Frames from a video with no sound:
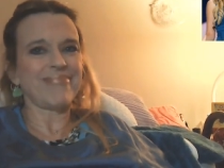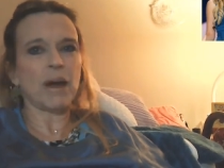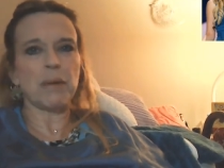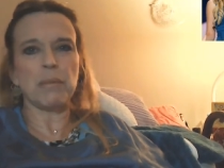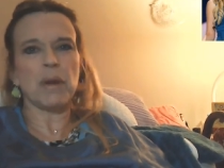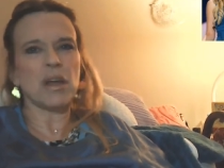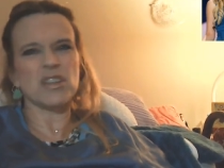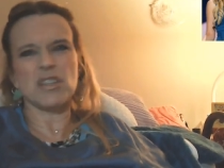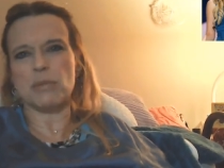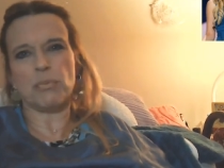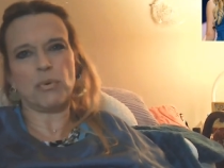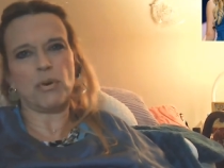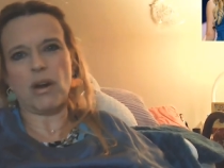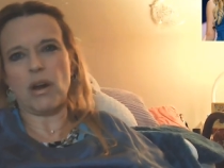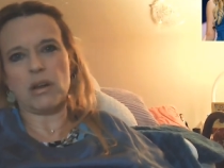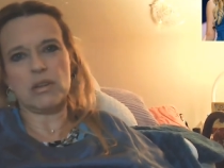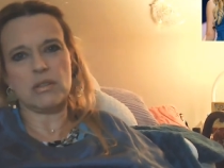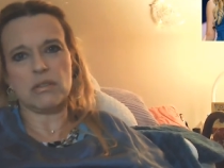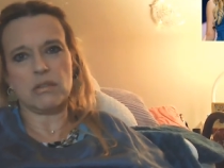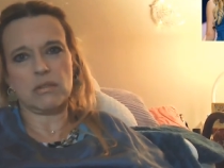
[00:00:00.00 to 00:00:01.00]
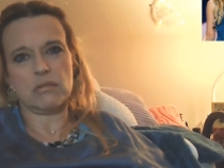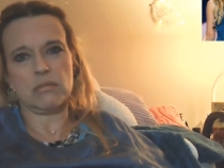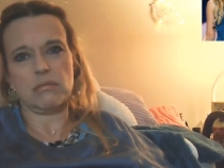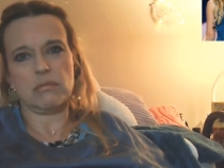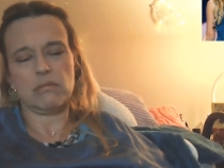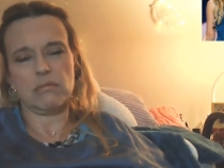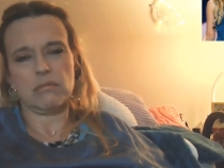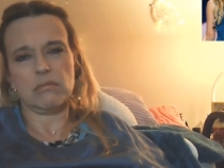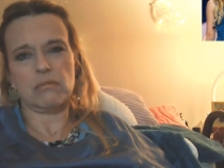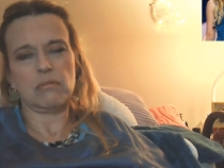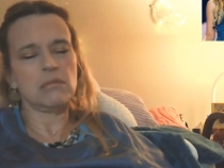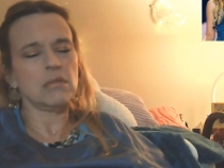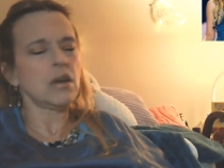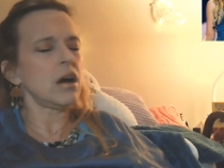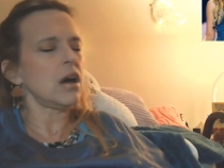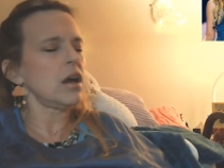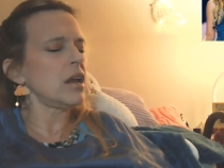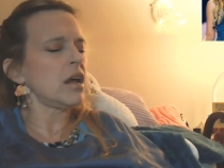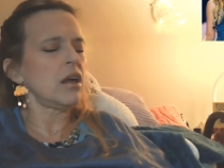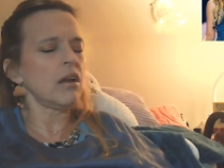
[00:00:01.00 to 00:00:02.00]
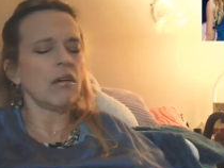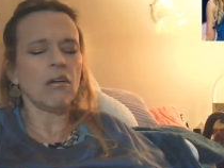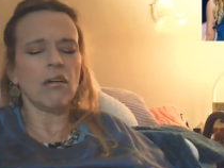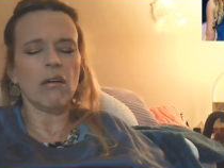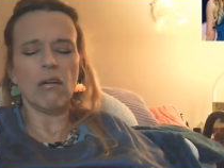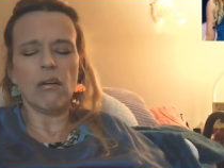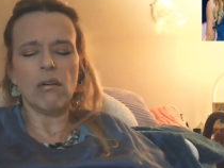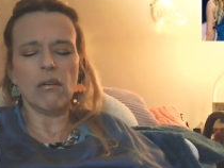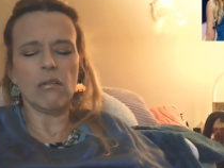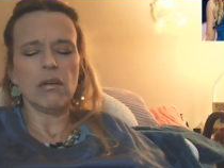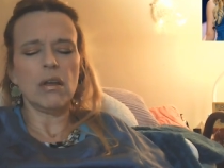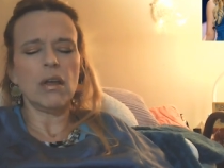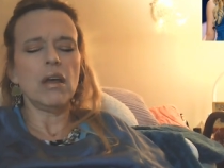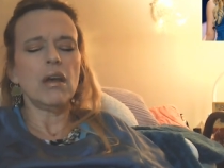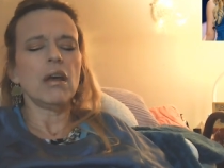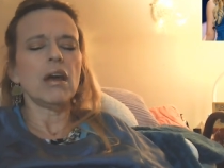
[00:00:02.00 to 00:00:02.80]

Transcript: I'm not surprised. Not at all.